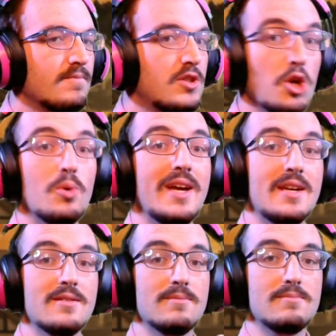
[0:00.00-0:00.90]

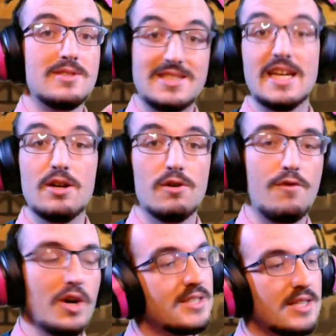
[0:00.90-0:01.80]
doing single
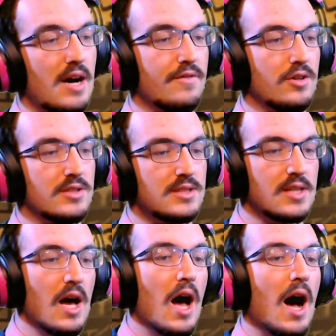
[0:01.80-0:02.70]
voice covers
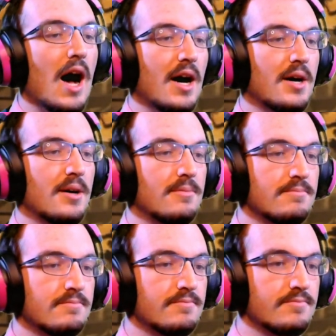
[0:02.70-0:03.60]

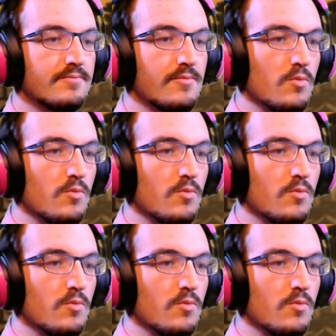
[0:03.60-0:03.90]
um,